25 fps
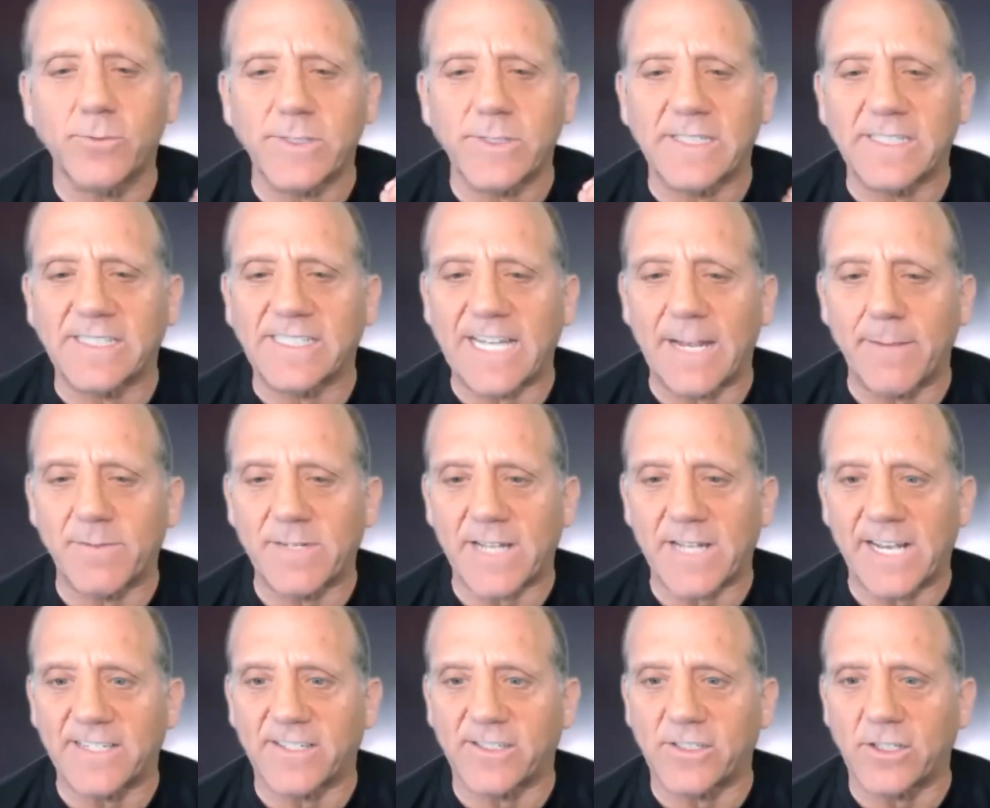was the same
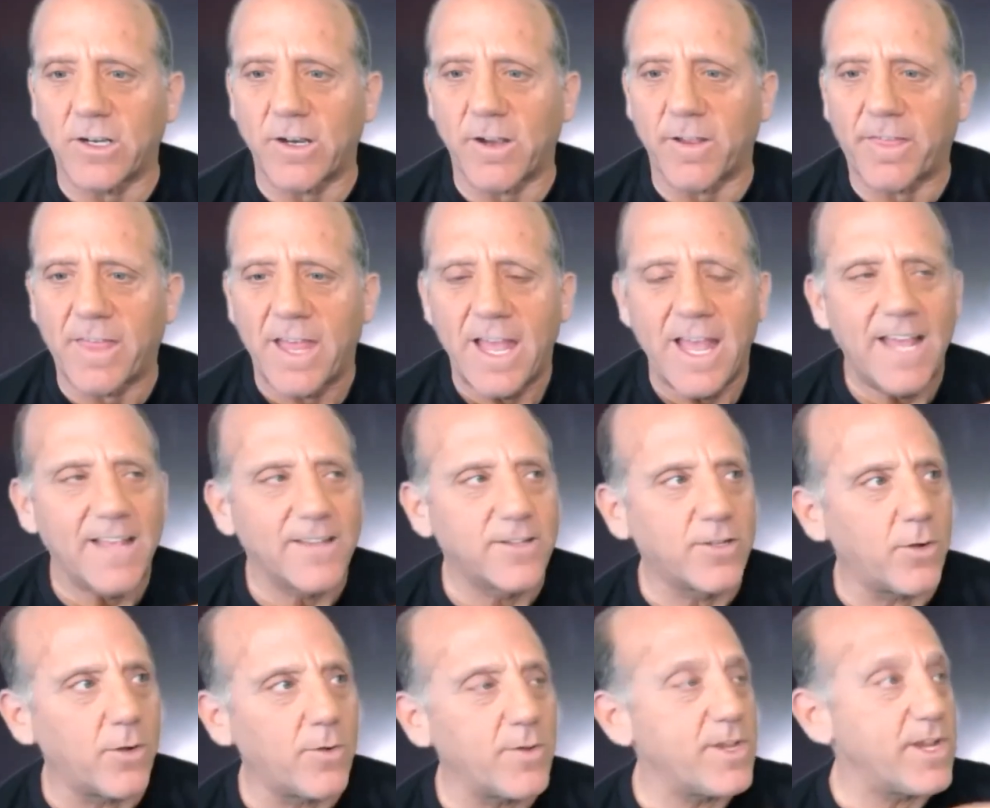size as Earth.
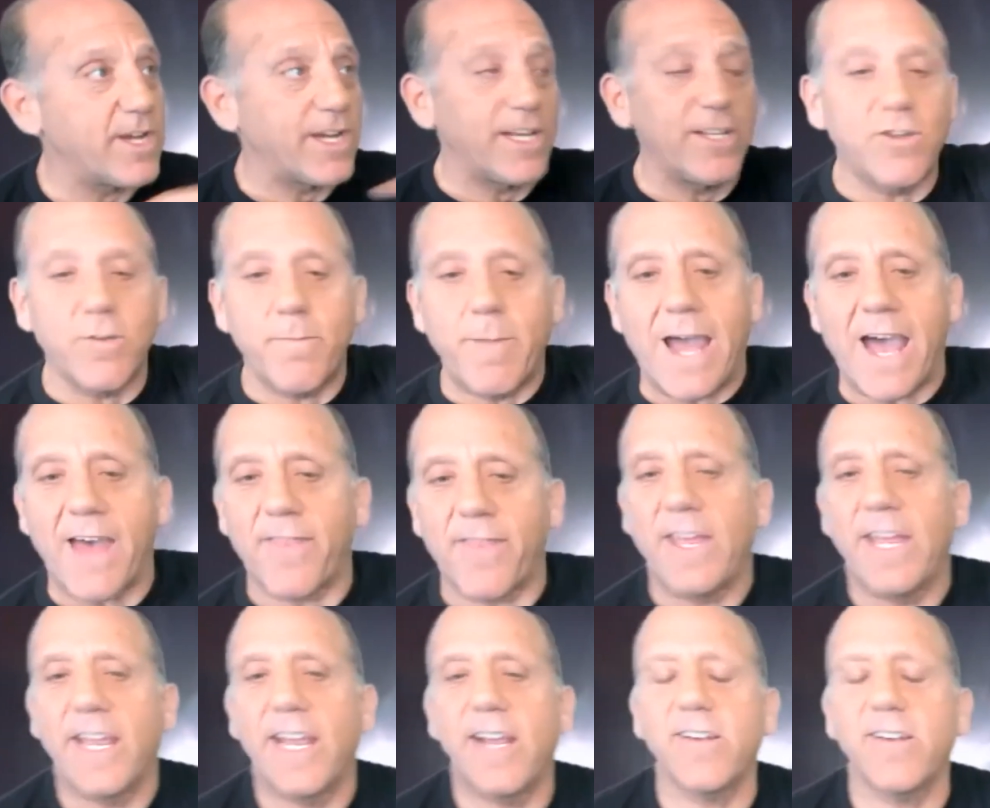So you can do
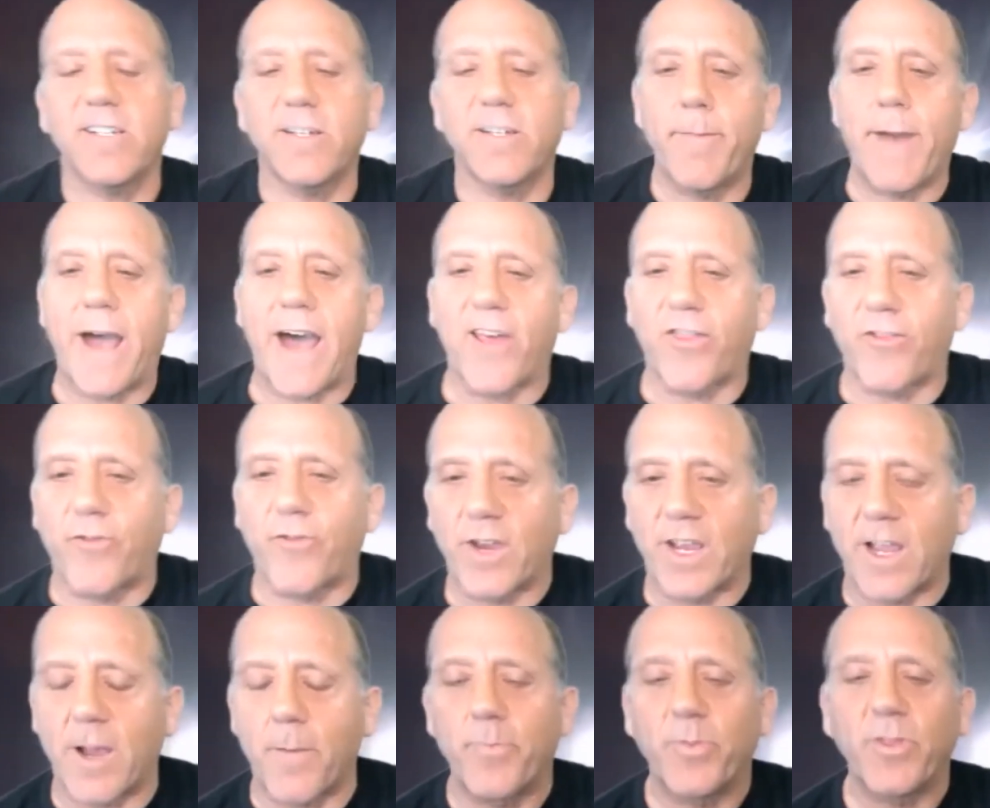math. Here's some math for
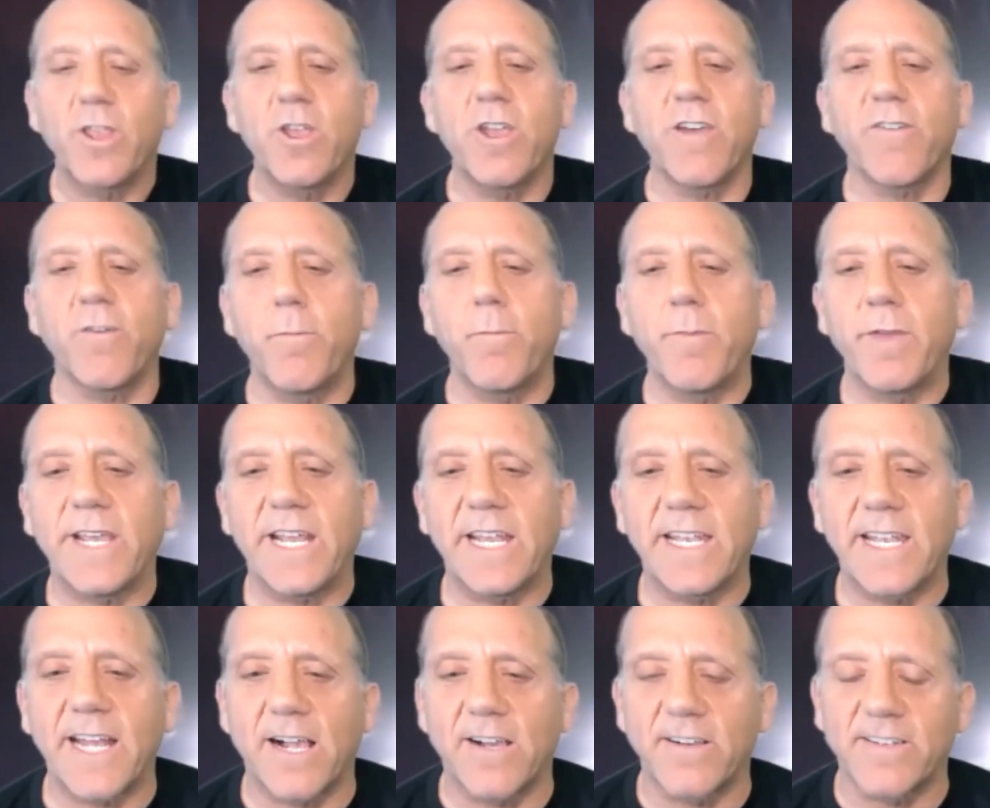you. You have $1 million
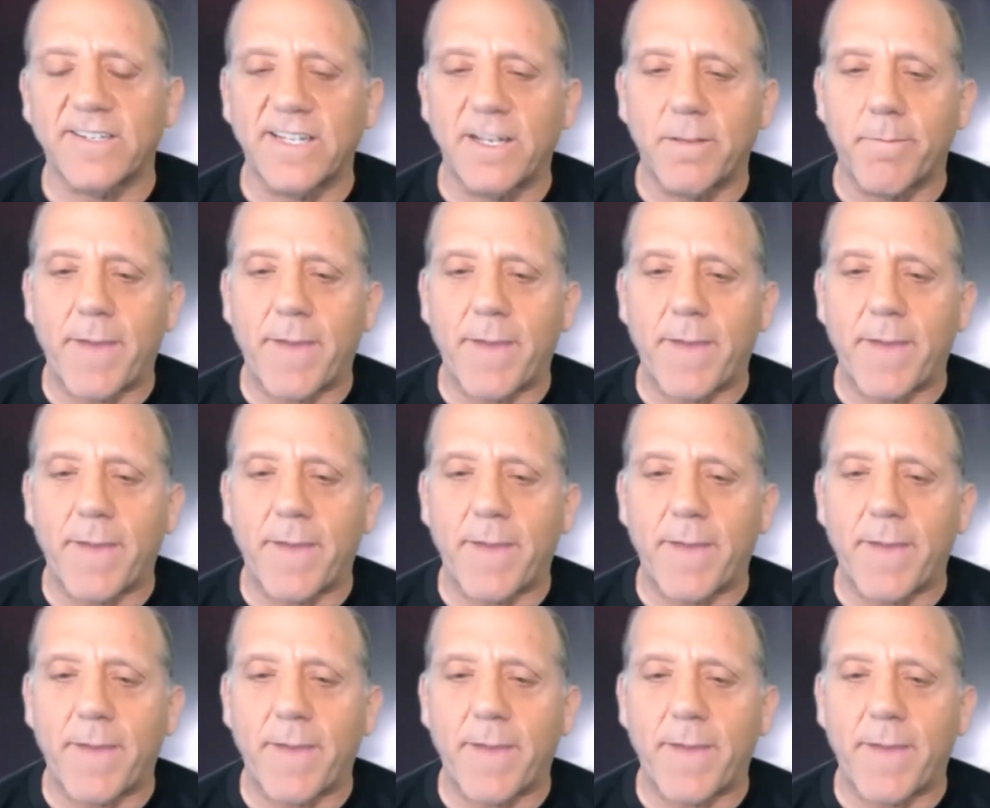in the